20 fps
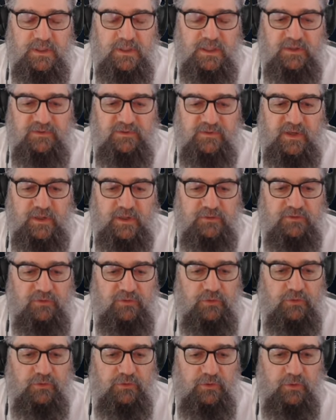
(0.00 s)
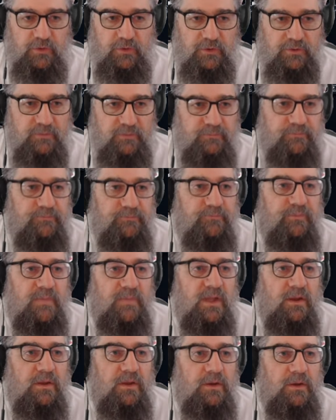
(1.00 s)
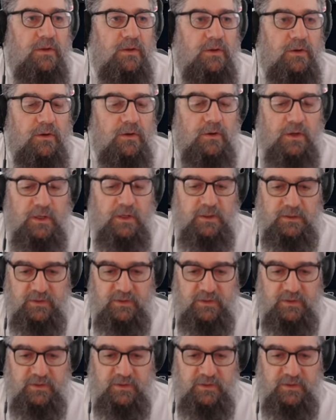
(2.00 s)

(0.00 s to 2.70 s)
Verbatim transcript: is now turned on. Alright,